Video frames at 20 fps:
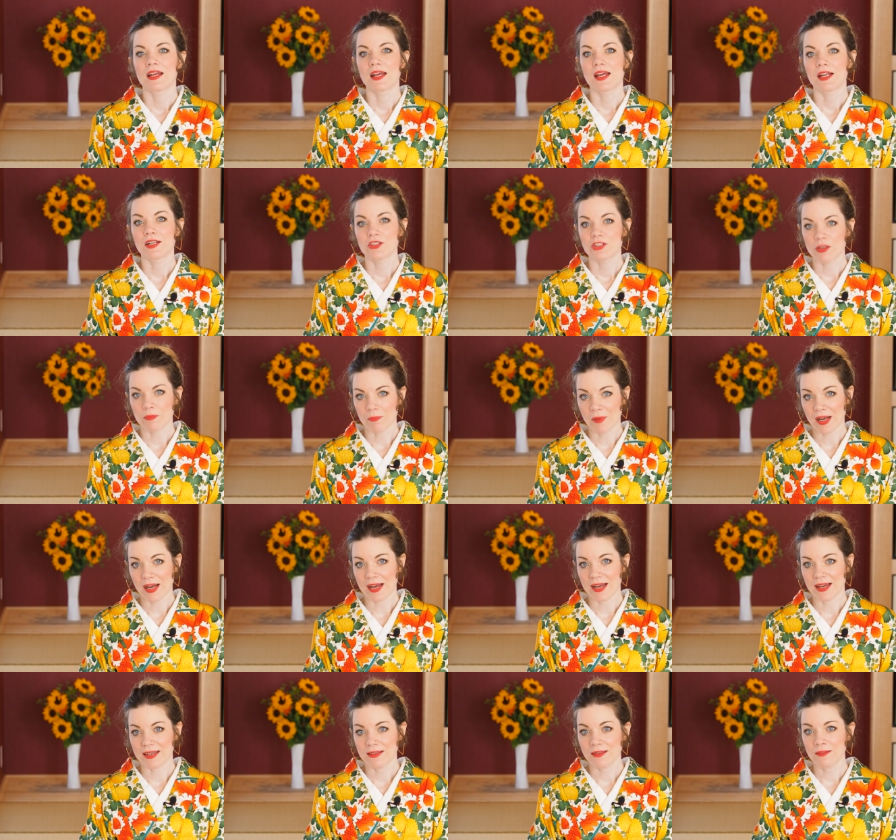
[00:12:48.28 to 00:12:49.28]
In
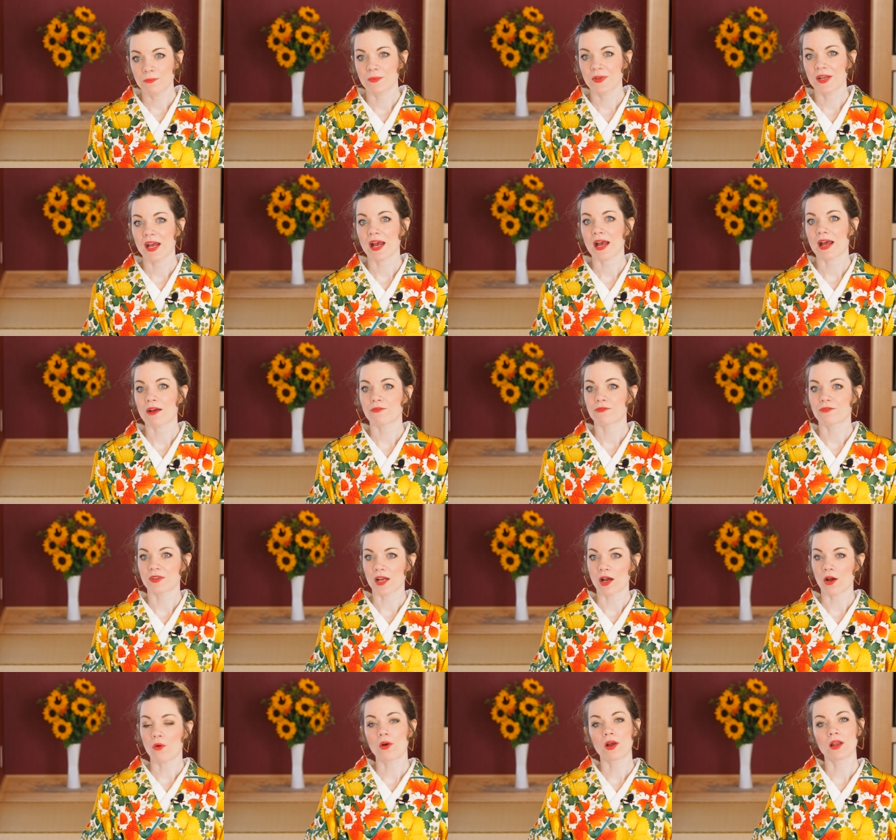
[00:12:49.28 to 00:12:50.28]
Japan, we have
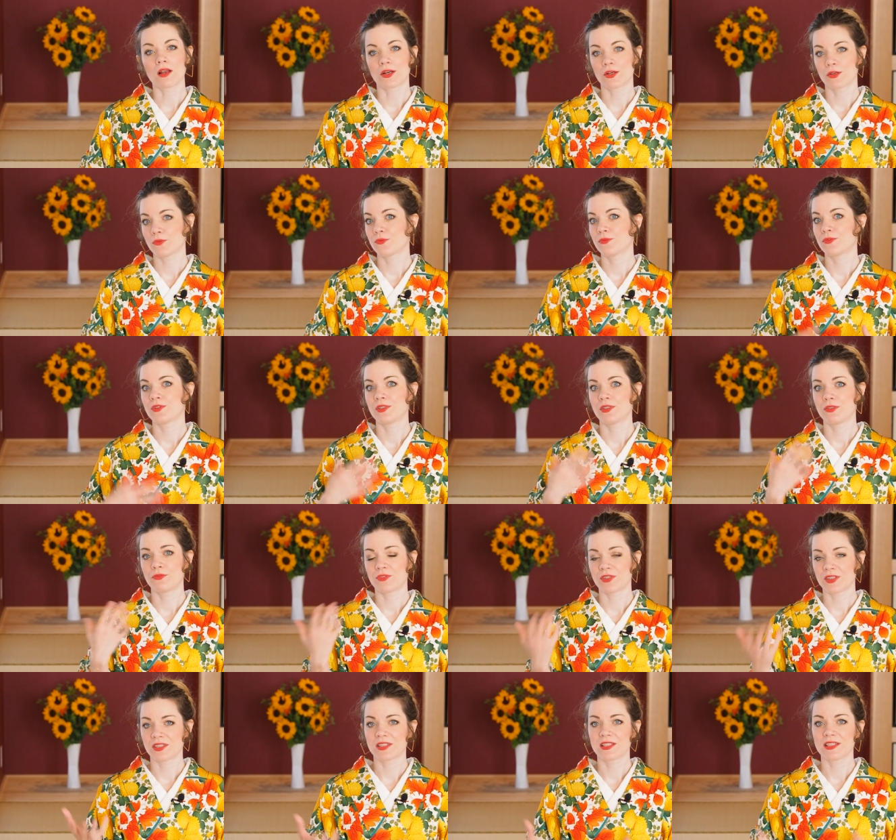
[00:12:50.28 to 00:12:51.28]
now a lot of
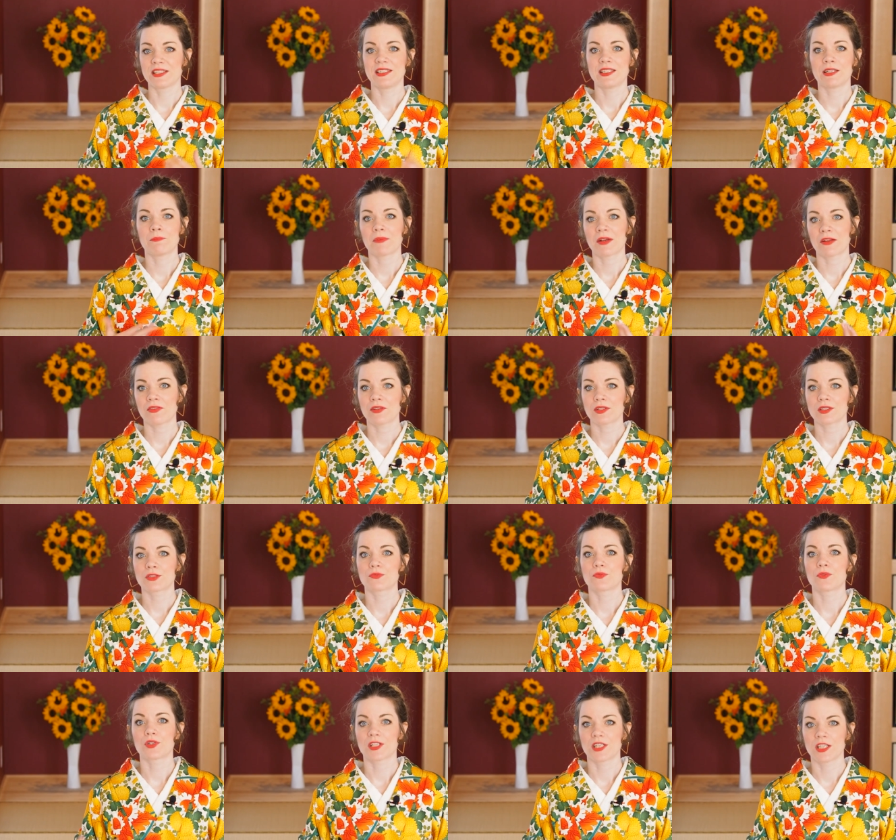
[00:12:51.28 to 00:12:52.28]
different cleaning methods
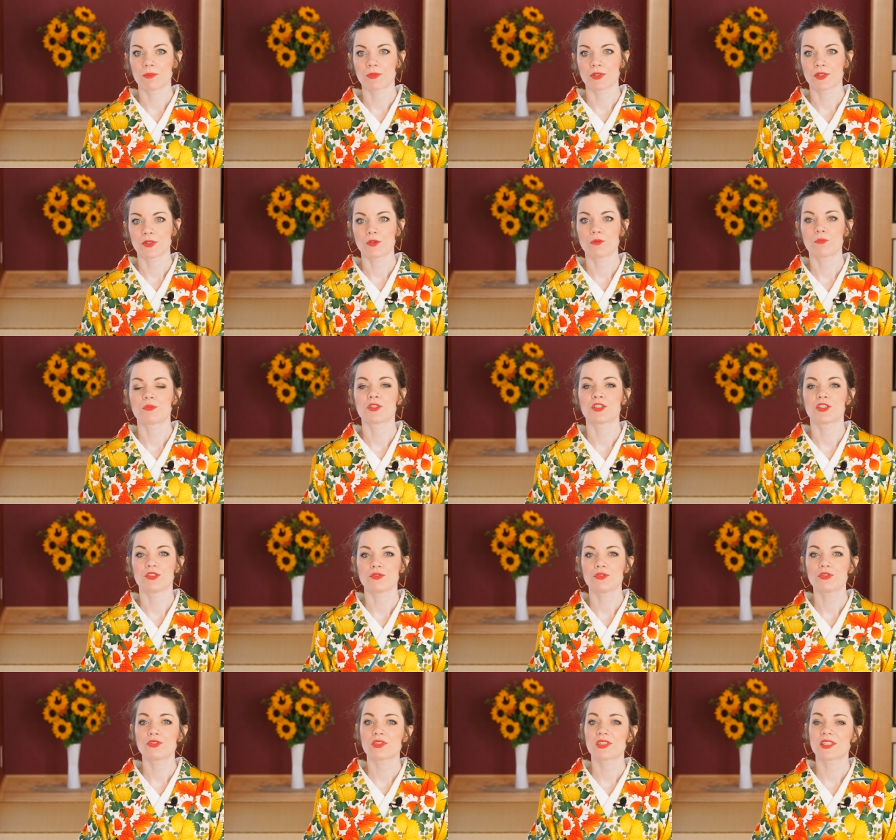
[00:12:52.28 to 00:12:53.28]
for kimono, but
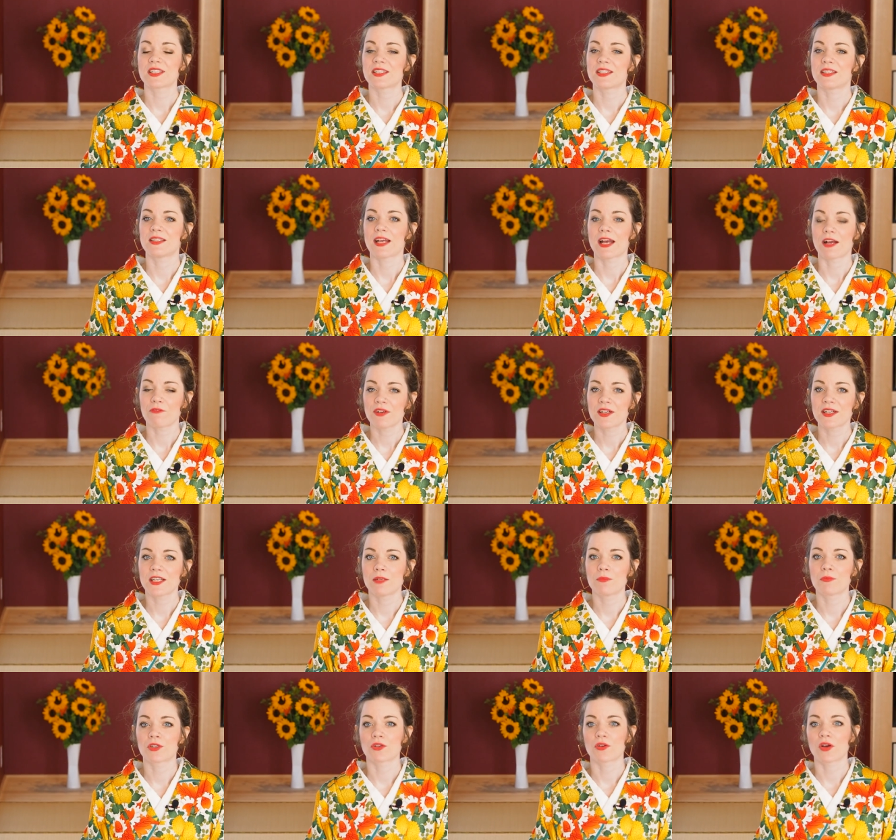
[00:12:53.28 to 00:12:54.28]
usually every
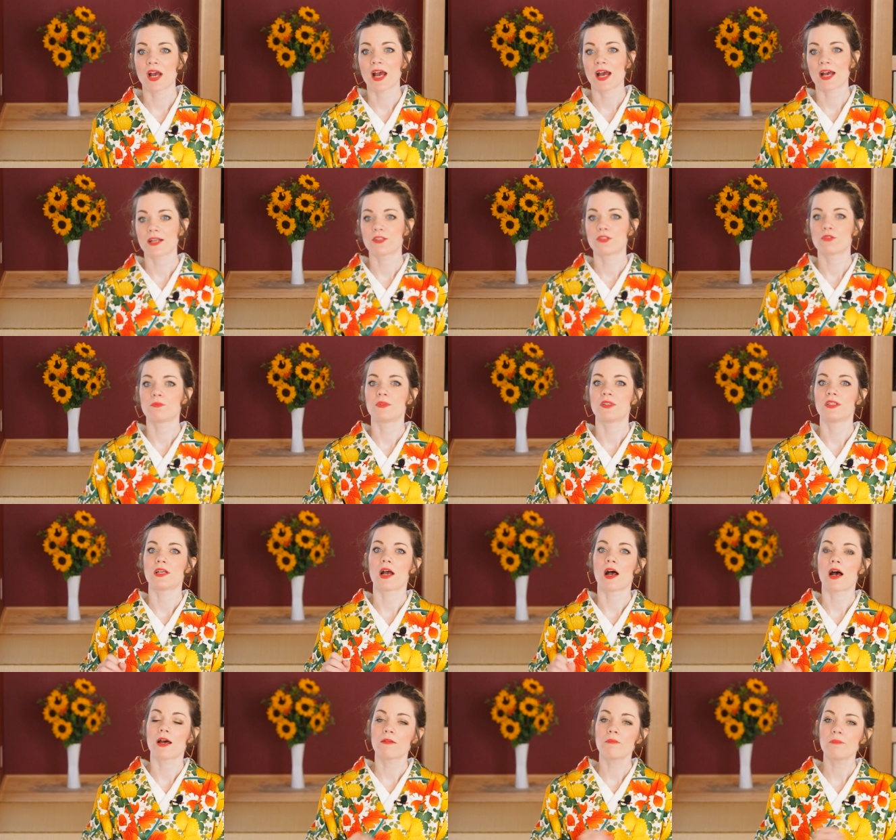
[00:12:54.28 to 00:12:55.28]
kimono had to be
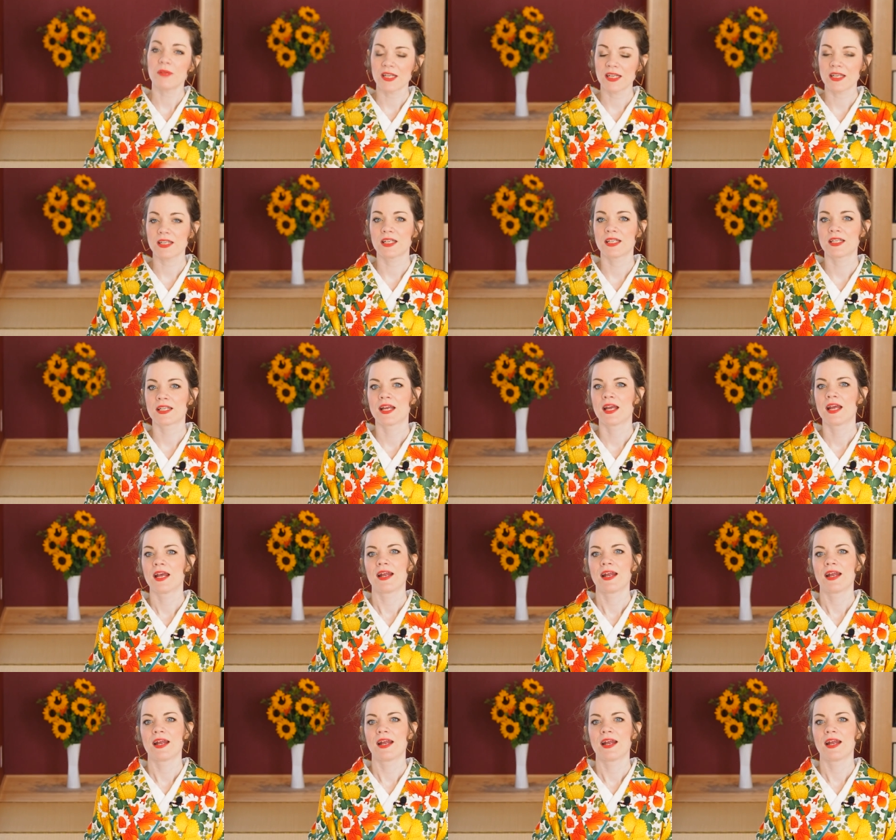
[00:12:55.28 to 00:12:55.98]
unpicked